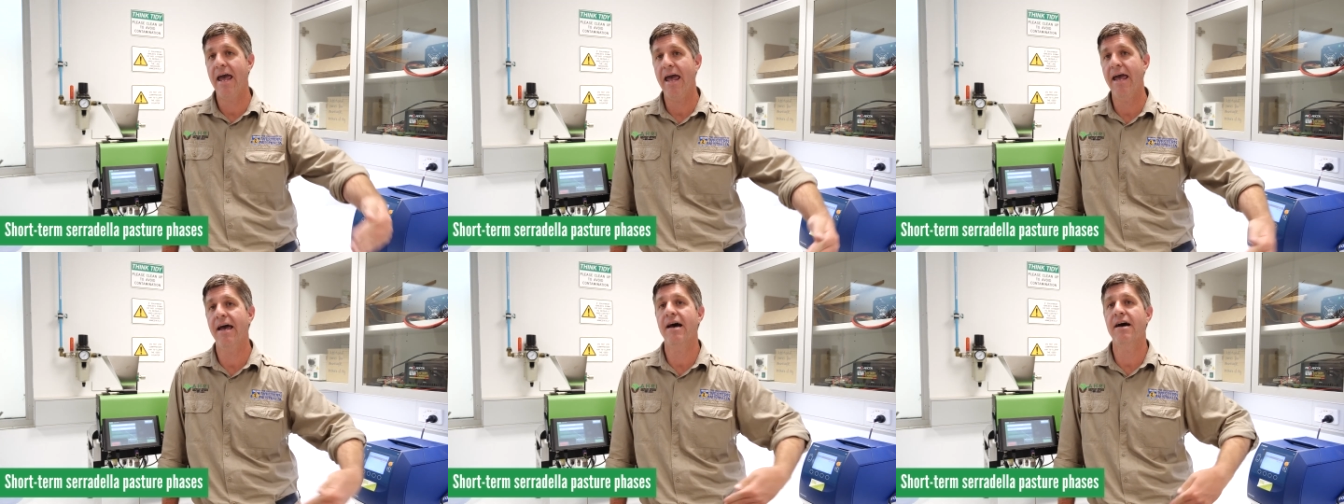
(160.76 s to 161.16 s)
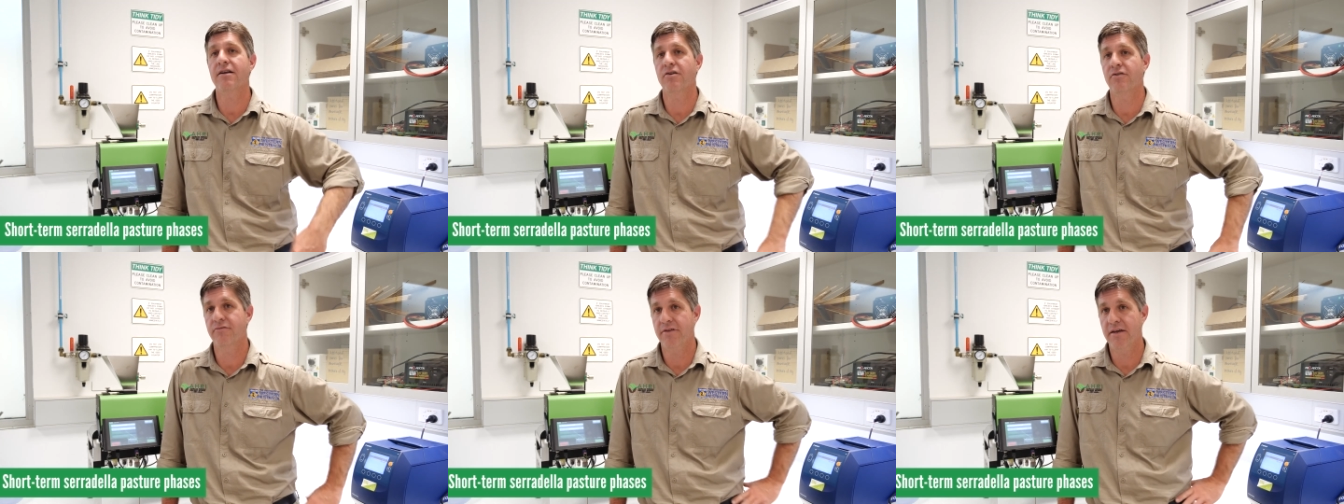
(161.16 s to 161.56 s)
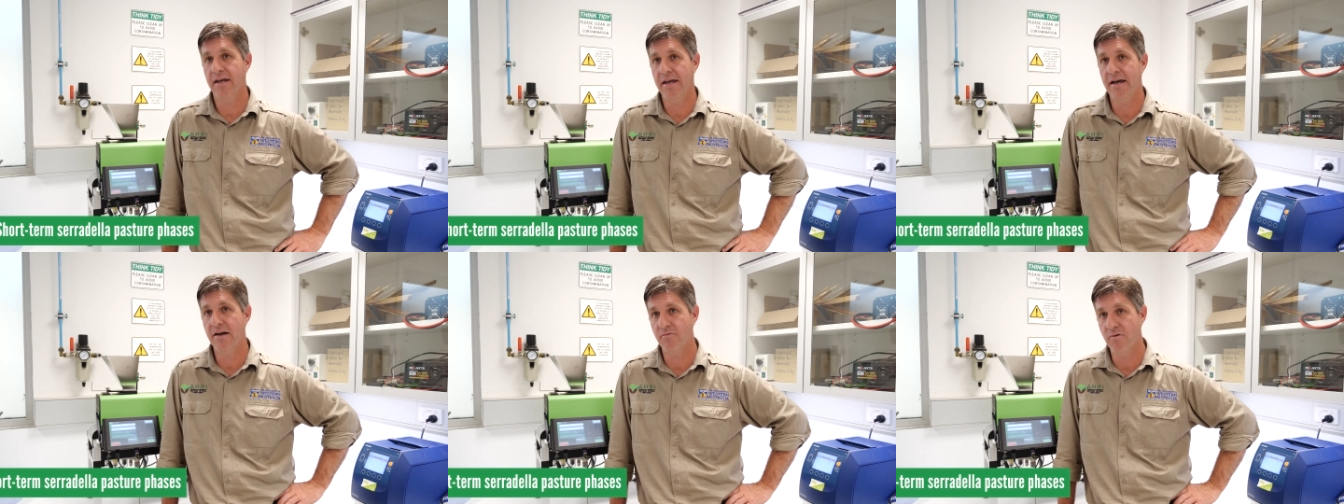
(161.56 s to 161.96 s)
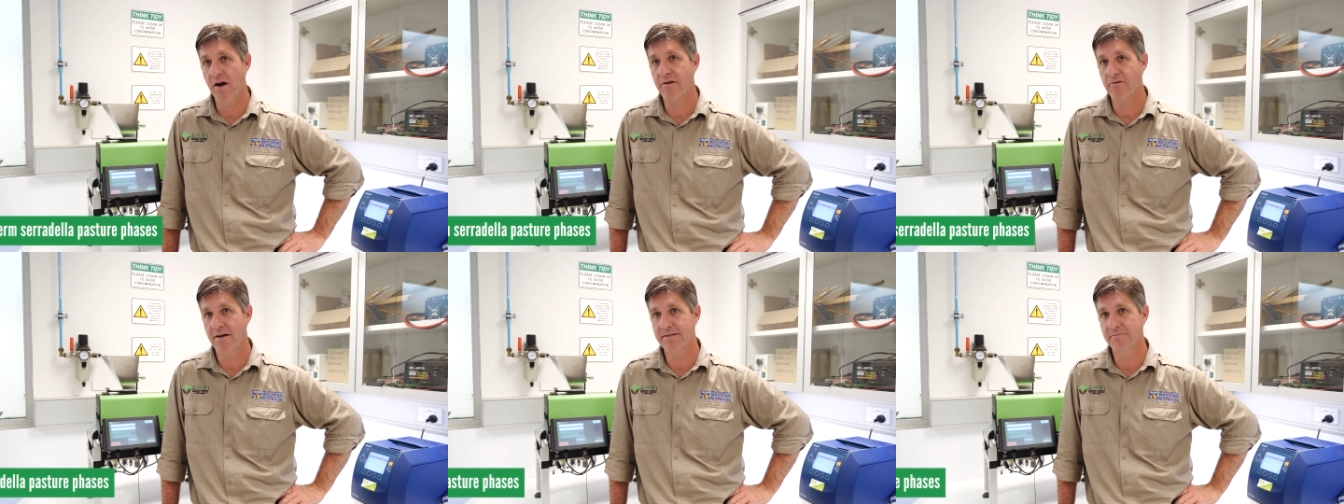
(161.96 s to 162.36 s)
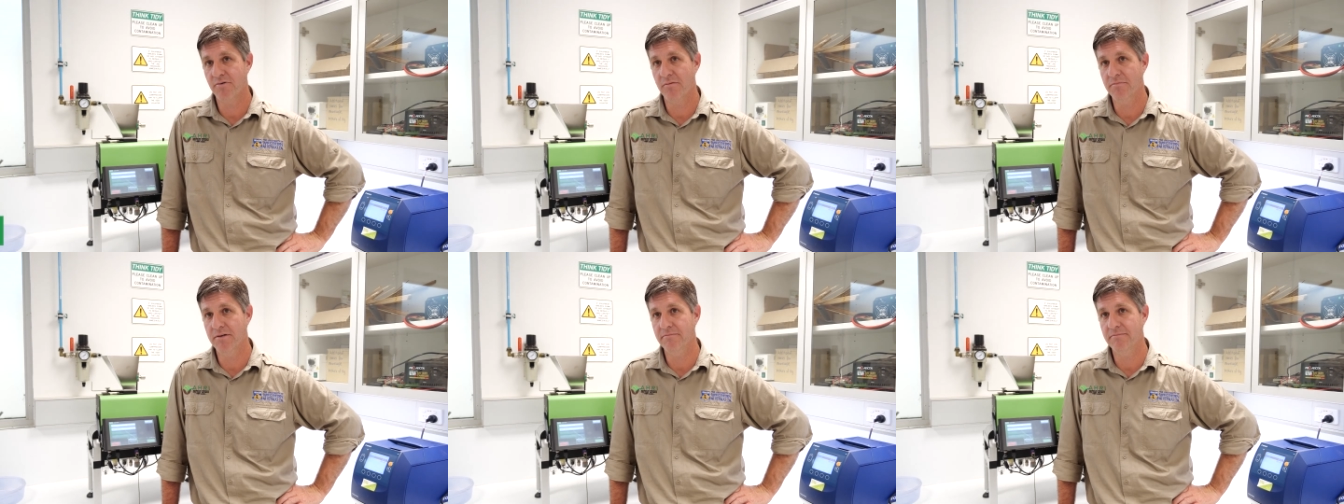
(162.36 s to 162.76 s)
out of the ryegrass
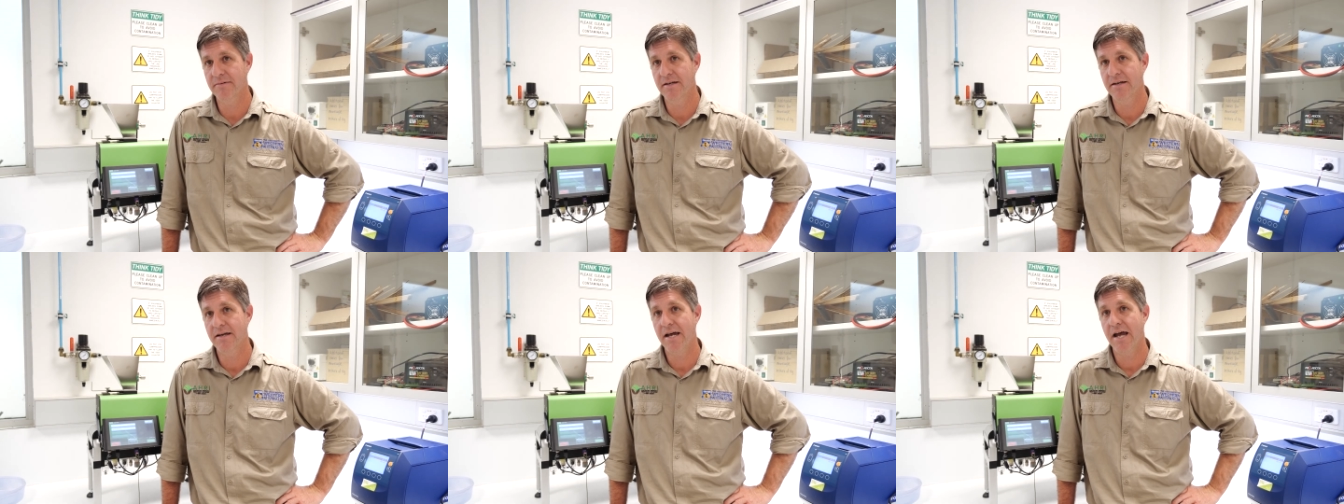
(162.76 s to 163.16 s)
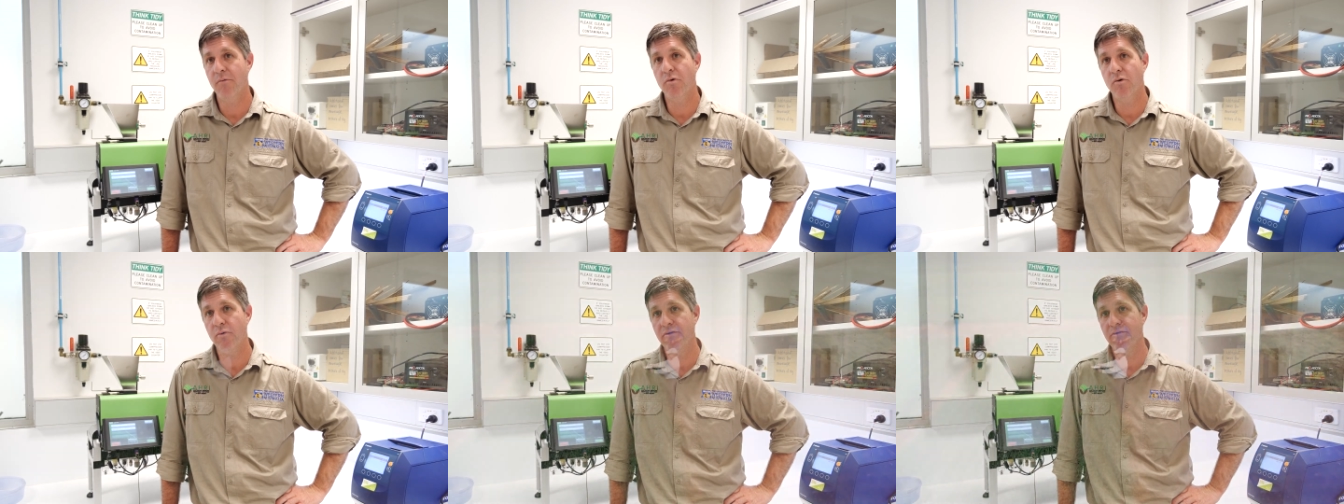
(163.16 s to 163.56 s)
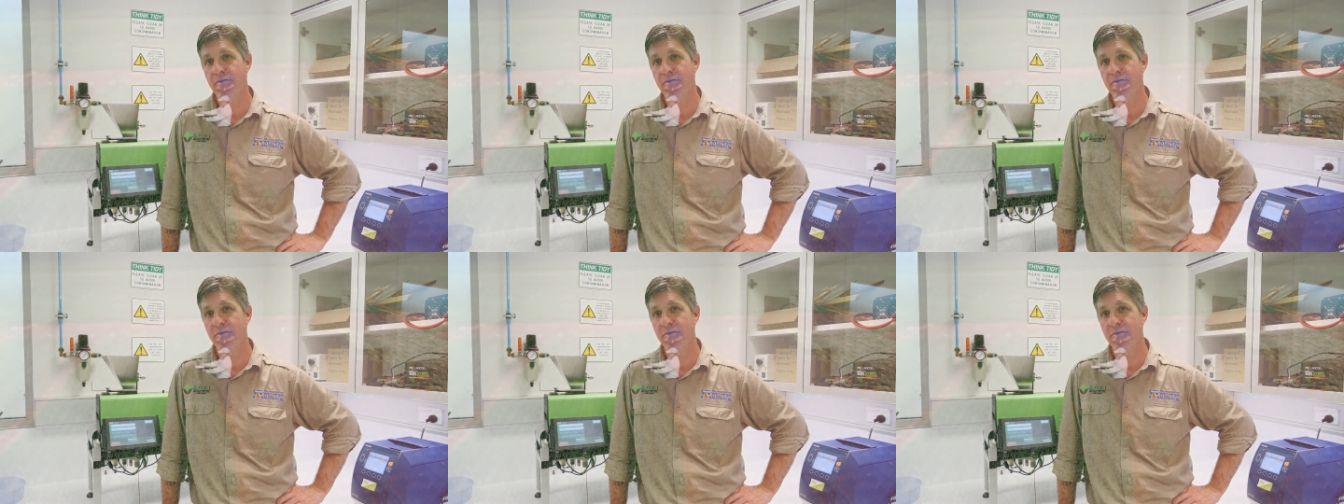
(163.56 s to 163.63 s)
problem. And what we